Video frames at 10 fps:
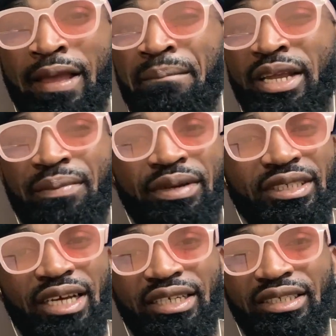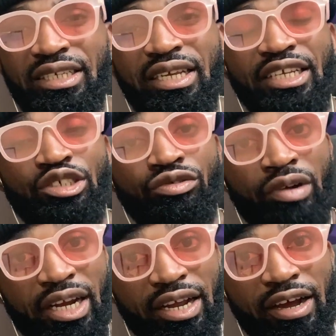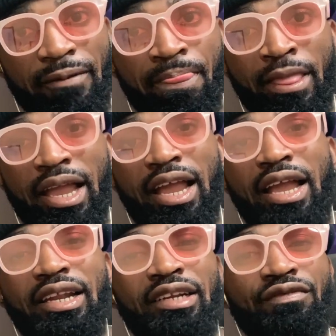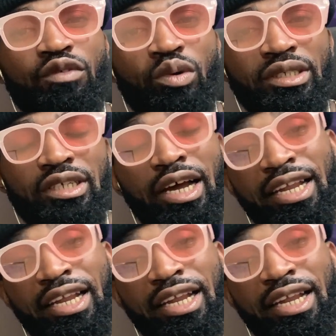media personality, a stringer, and an influencer.